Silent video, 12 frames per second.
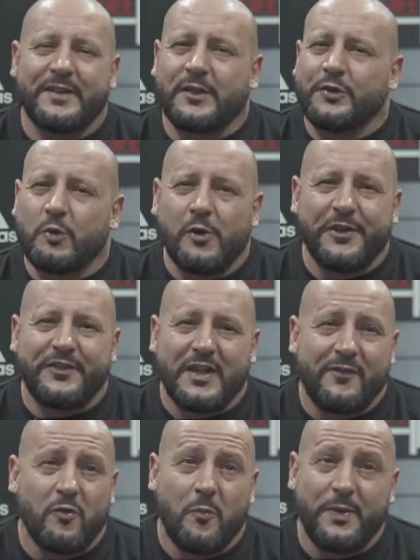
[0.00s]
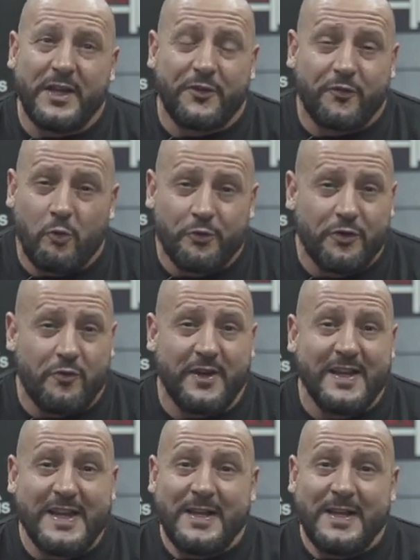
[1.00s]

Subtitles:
The noise level will be extraordinary.